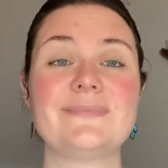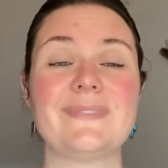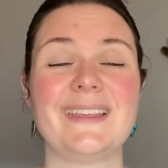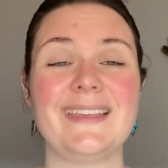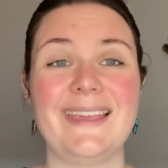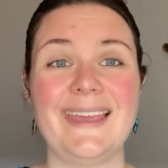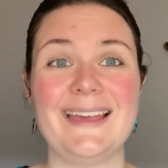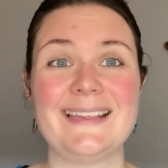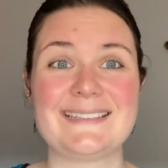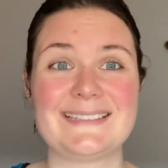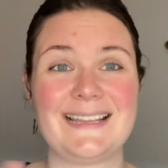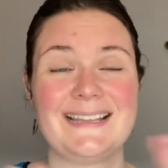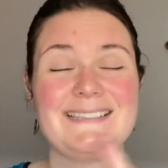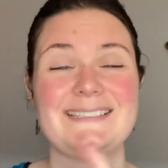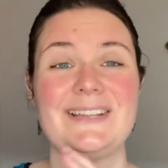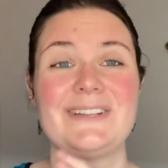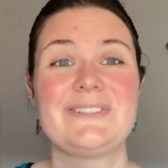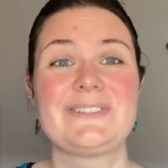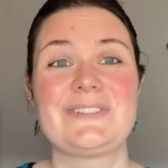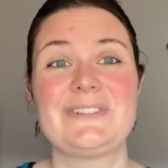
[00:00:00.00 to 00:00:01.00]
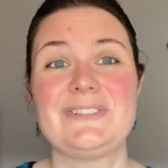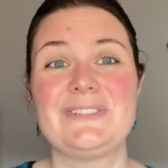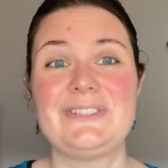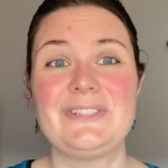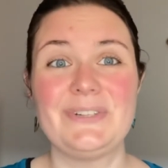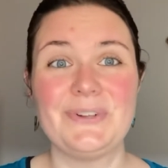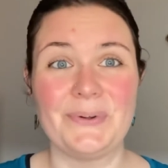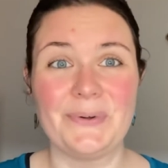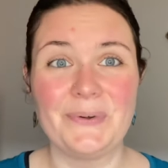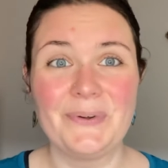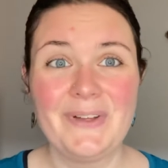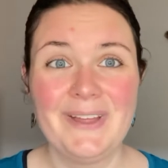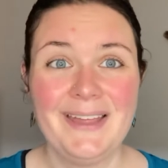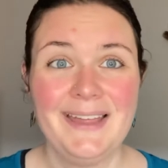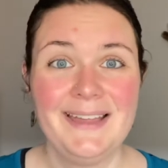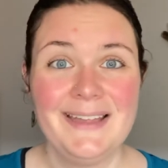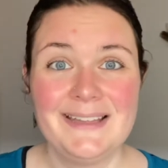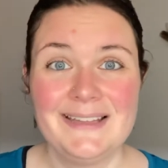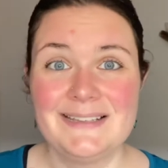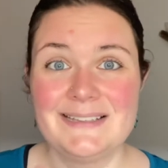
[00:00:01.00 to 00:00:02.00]
yes, that sounds good too.
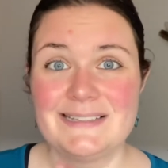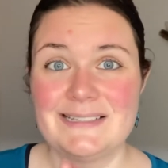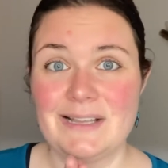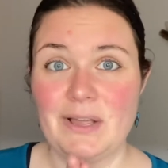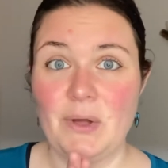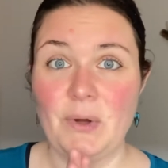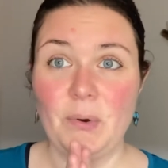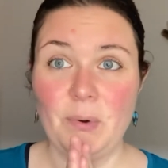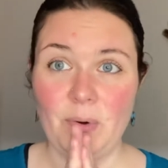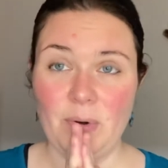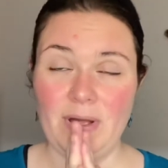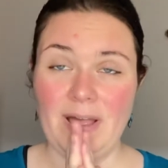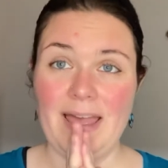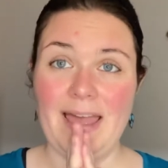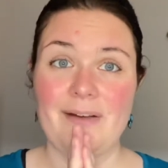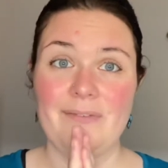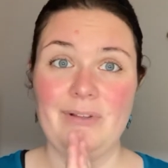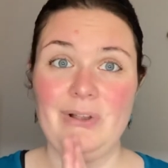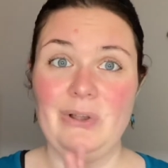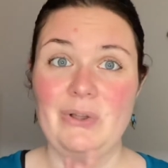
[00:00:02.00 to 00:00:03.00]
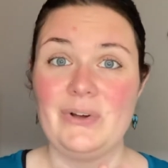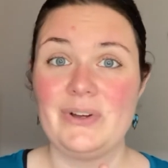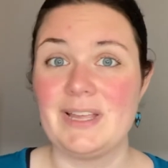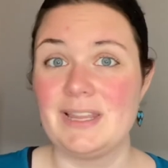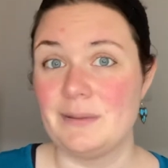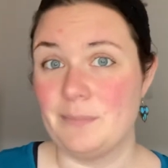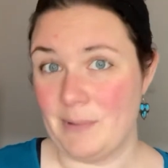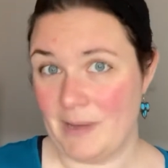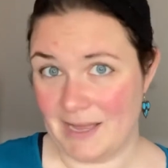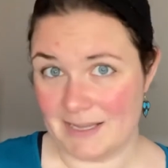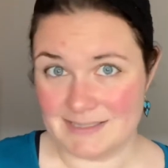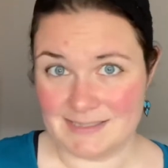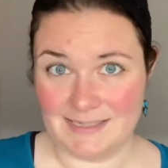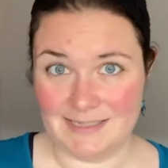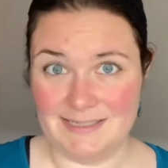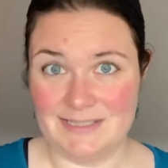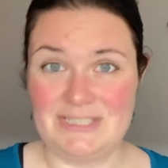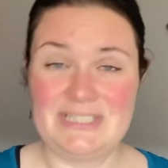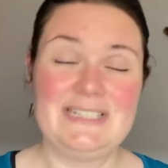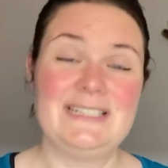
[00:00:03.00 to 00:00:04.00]
So have a look at the pasta
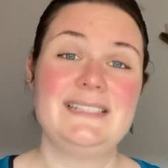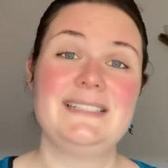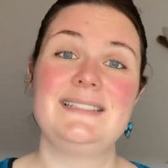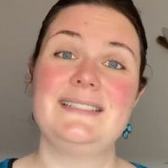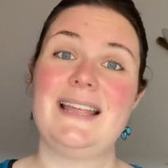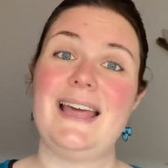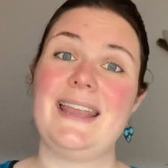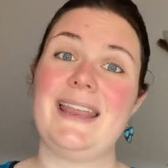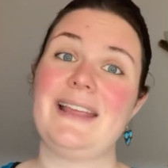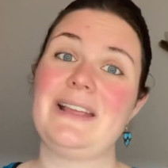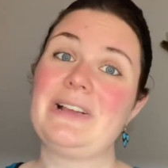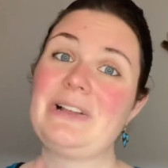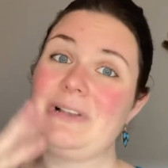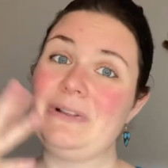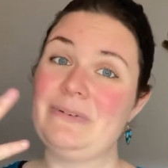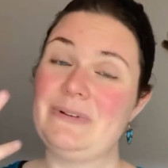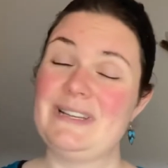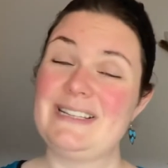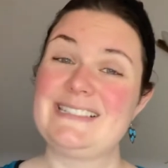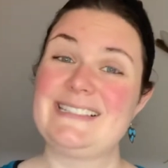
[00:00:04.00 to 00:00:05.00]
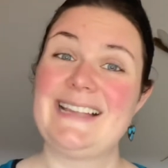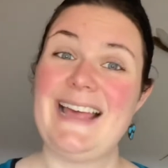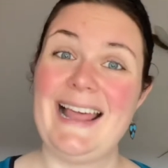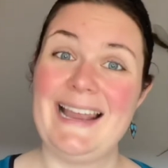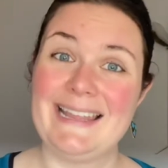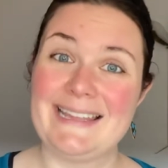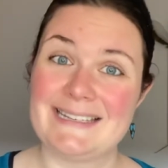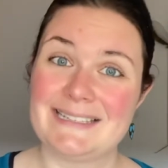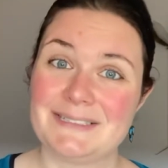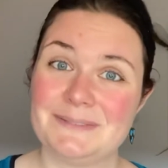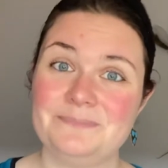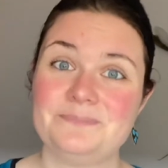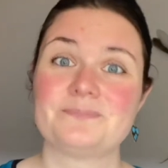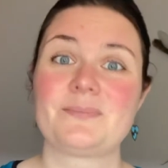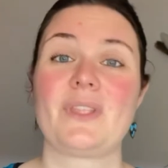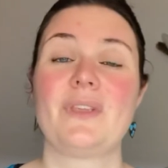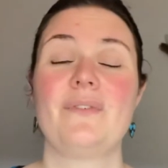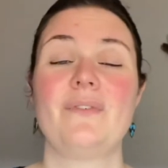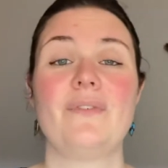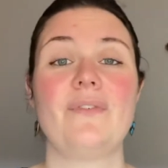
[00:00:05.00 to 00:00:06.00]
dishes that include a salad,
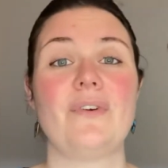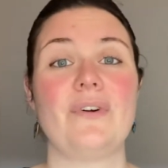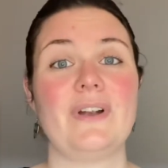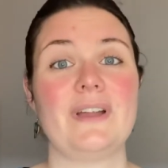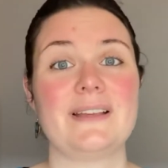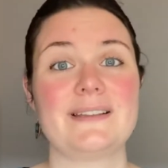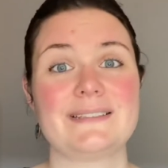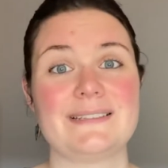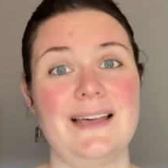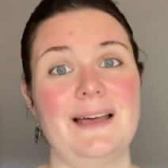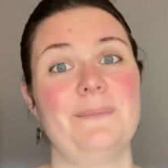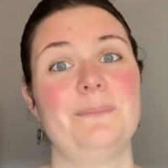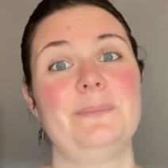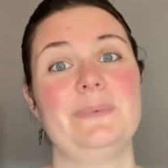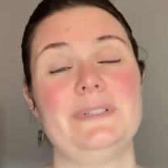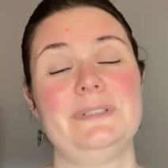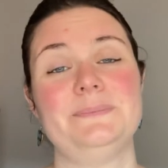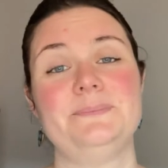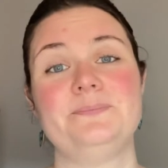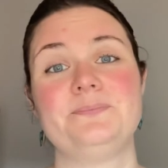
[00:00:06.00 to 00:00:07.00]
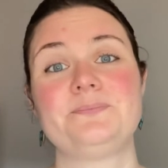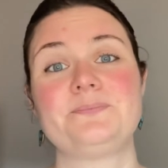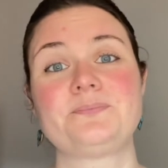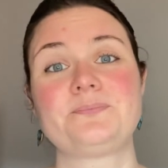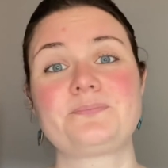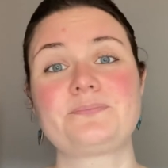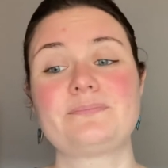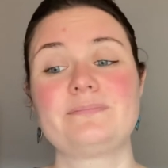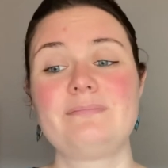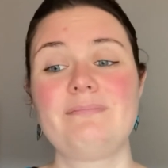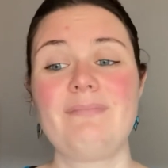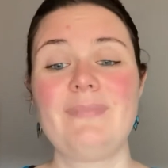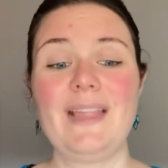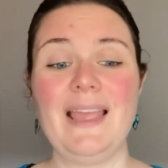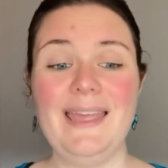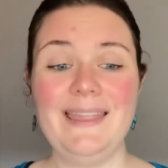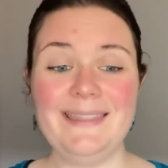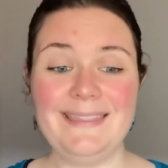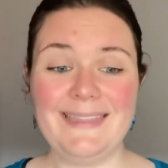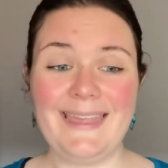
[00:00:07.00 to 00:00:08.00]
for example.
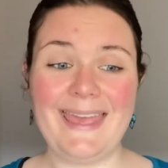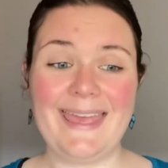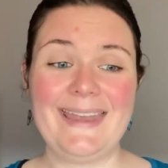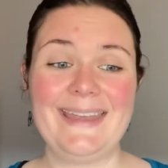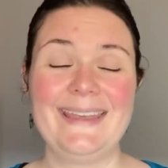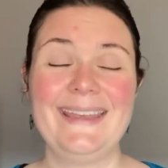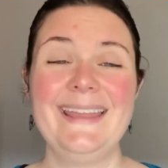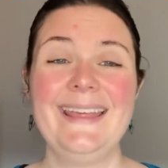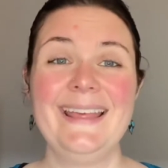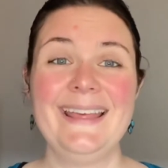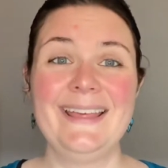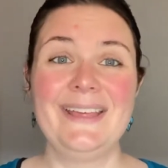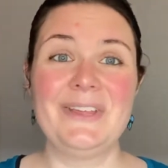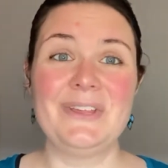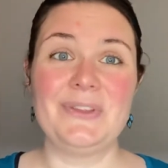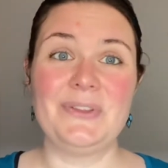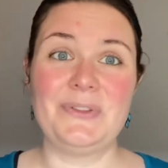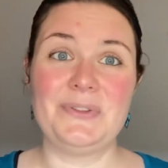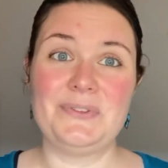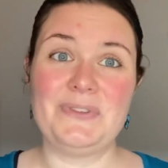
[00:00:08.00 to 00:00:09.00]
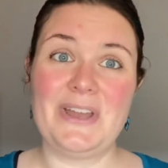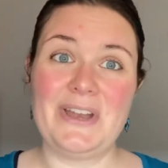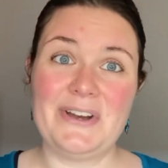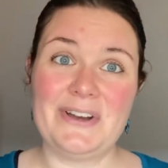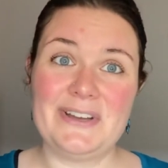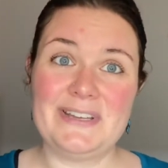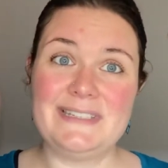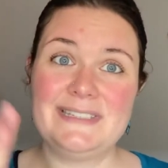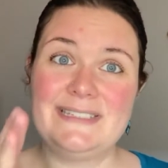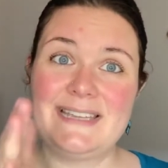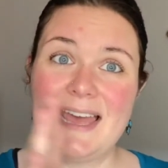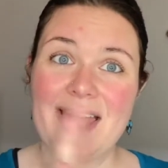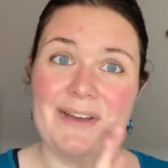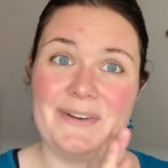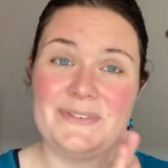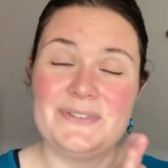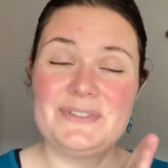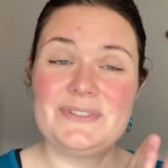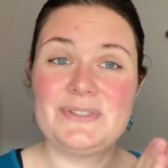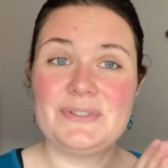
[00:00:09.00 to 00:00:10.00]
And then you narrow it
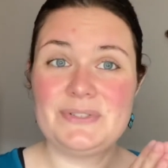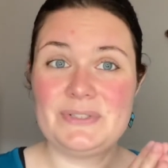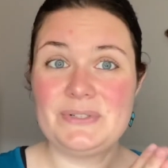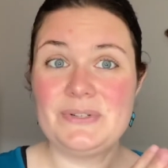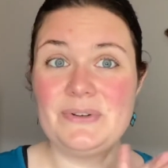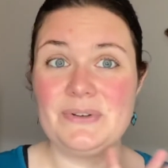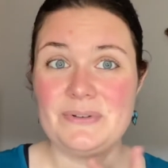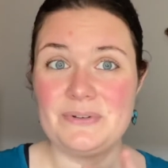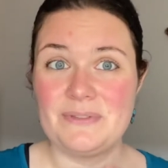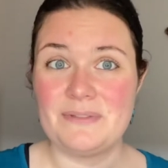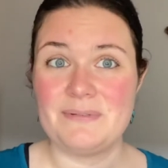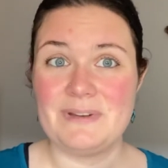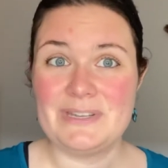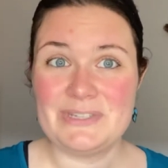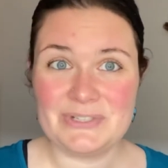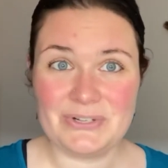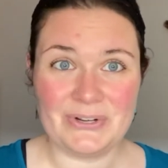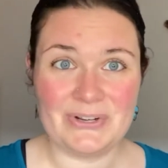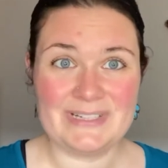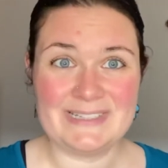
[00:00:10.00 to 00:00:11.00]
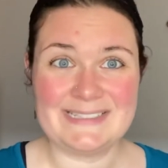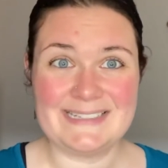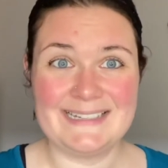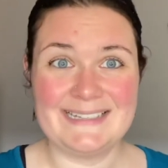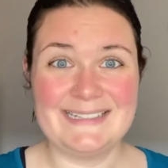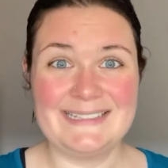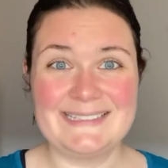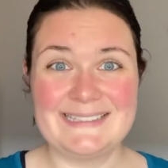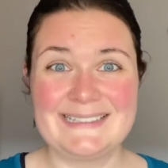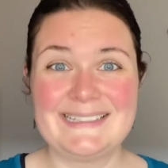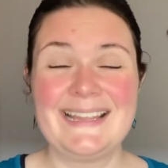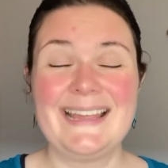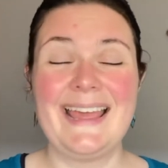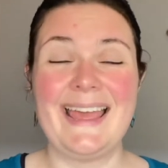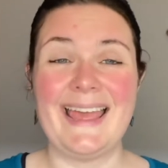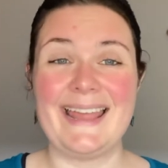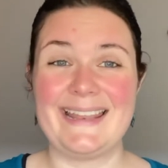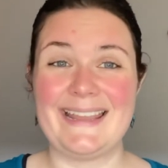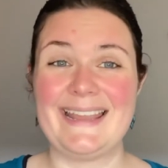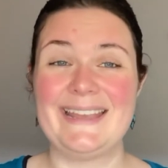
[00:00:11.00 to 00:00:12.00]
down to 2 to 3 choices,
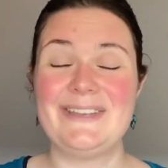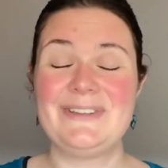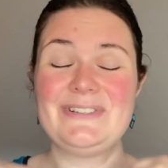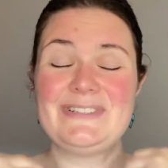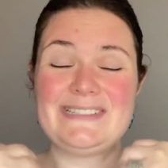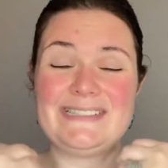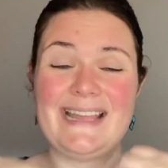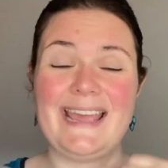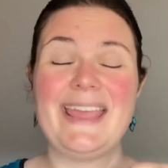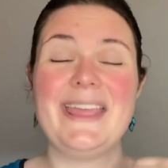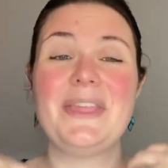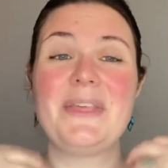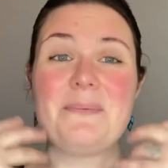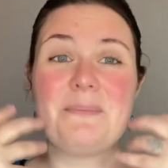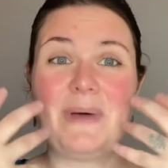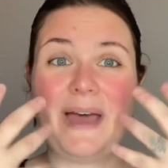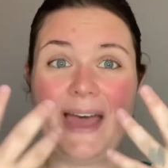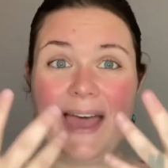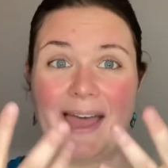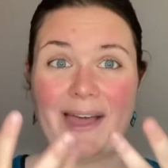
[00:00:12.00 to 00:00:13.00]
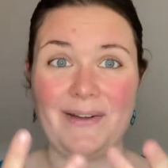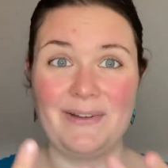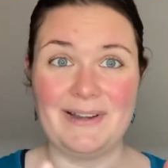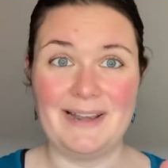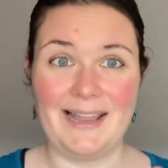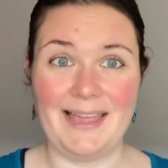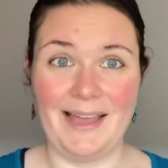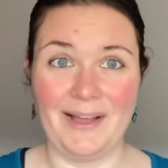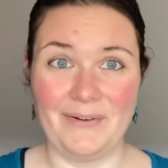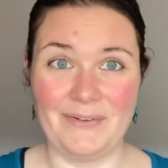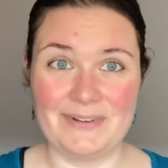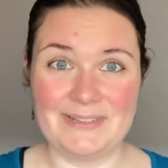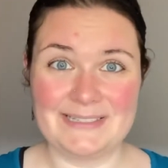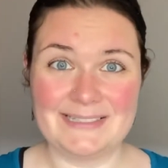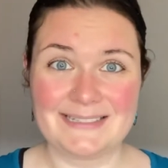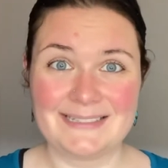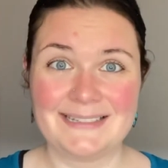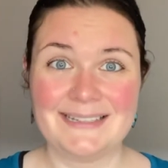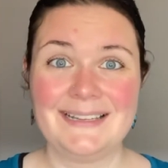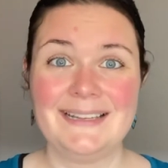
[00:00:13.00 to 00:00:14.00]
and then you say them out loud.
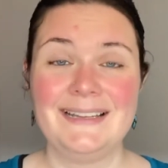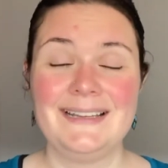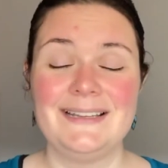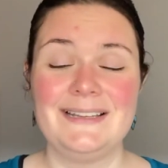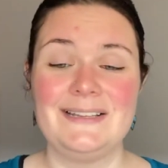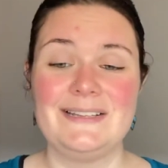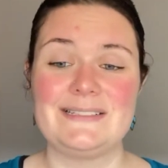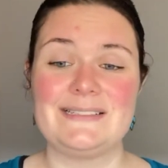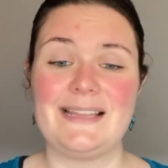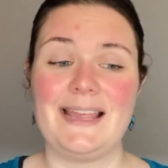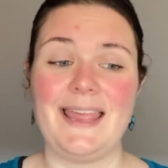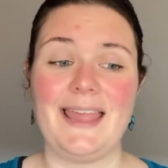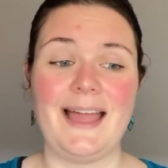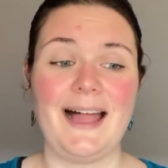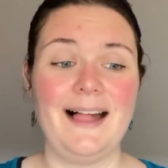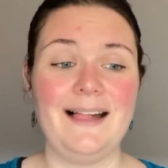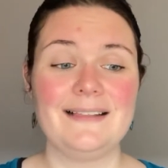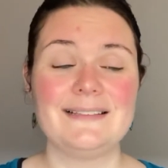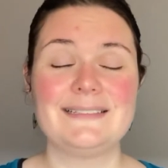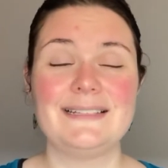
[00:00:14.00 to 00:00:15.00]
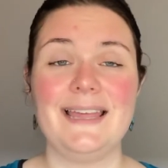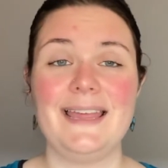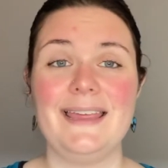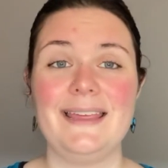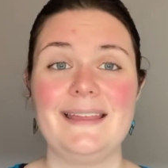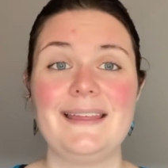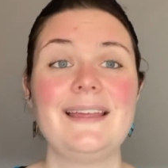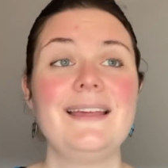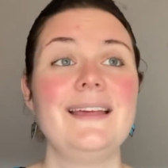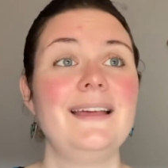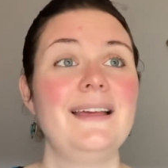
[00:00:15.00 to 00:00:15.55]
You say, I'll take